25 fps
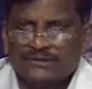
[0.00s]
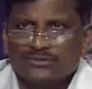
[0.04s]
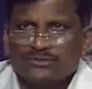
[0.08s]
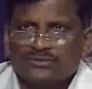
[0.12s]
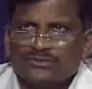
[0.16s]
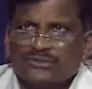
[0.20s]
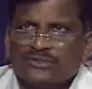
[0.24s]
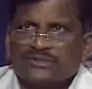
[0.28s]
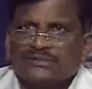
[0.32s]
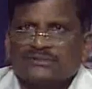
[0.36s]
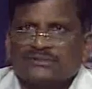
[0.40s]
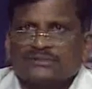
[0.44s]

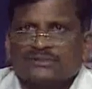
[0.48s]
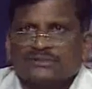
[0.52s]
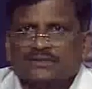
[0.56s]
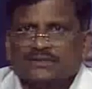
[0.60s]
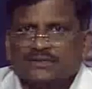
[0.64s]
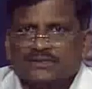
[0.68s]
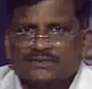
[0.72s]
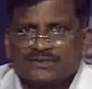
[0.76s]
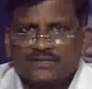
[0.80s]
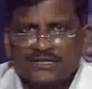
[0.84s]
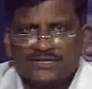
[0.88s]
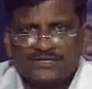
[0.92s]
to this
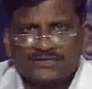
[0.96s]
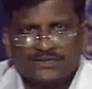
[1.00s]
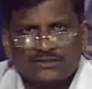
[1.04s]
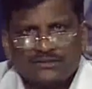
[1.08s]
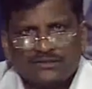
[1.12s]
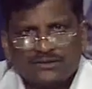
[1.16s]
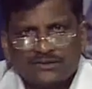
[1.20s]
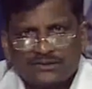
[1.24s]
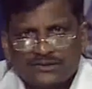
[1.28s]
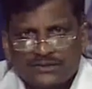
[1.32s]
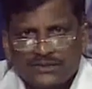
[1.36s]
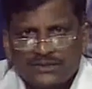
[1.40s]
session
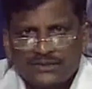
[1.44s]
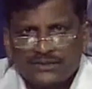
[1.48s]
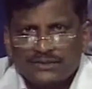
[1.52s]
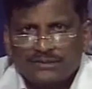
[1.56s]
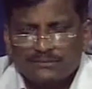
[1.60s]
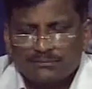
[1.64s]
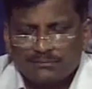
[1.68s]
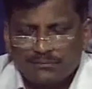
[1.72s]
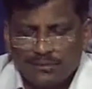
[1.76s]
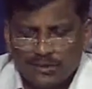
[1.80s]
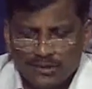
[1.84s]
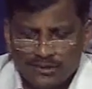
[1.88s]
on the
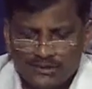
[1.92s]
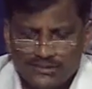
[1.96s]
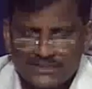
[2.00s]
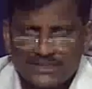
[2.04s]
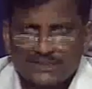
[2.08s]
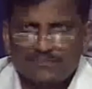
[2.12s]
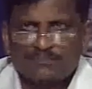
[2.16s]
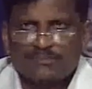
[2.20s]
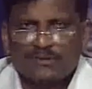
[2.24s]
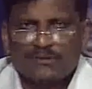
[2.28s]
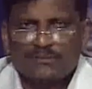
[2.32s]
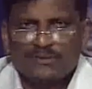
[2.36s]
policy
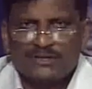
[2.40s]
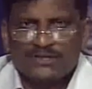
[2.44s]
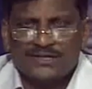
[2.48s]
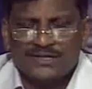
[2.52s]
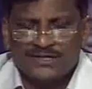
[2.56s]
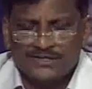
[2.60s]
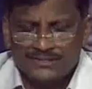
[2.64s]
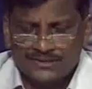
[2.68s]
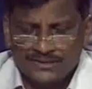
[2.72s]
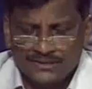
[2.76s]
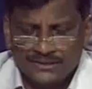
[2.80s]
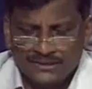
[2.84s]

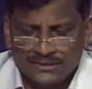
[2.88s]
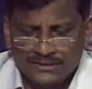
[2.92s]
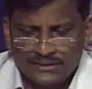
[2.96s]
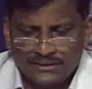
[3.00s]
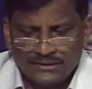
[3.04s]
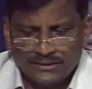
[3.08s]
implementation.